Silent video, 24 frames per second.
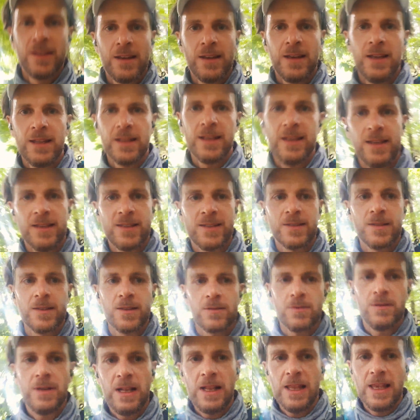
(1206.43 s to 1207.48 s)
it is
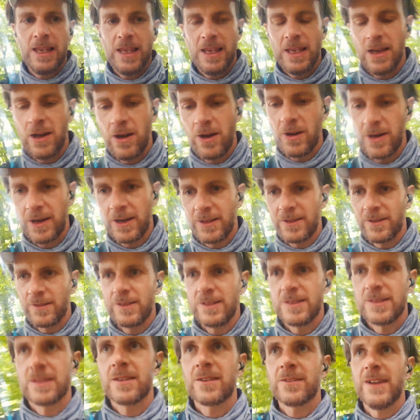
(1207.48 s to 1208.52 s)
really hard to
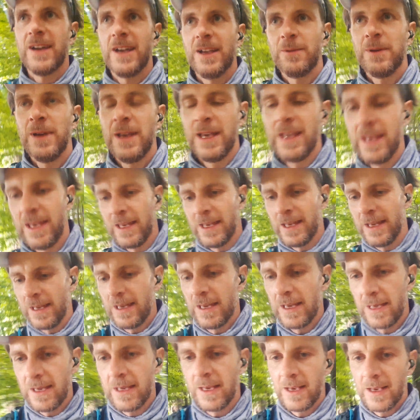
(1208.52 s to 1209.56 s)
describe
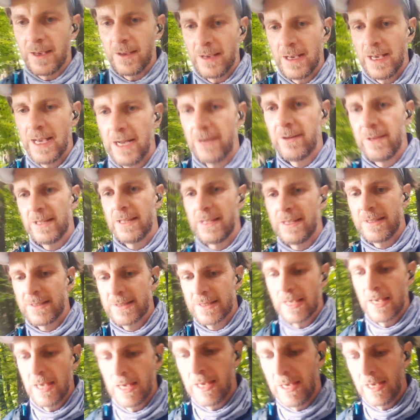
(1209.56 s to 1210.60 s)
how it is
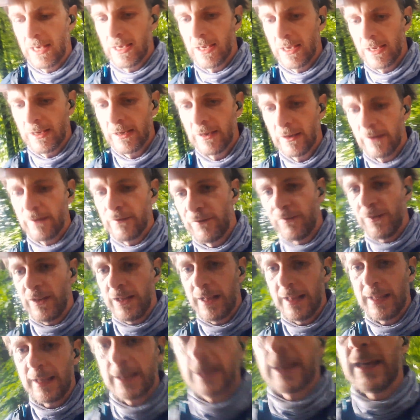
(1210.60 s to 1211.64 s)

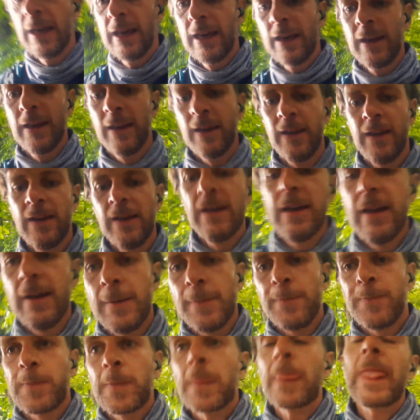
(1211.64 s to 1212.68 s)
feeling,
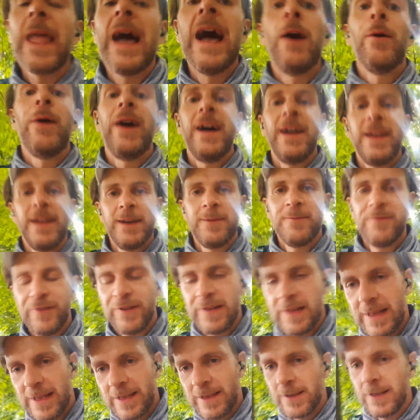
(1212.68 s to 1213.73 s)
how I am
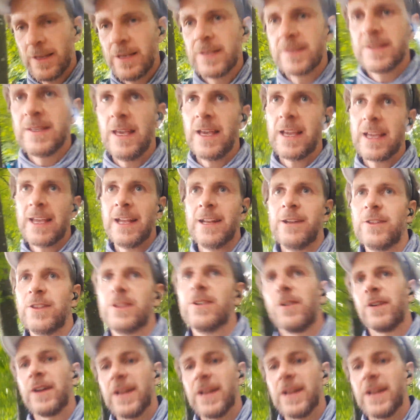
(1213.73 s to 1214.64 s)
feeling. You see, I cannot talk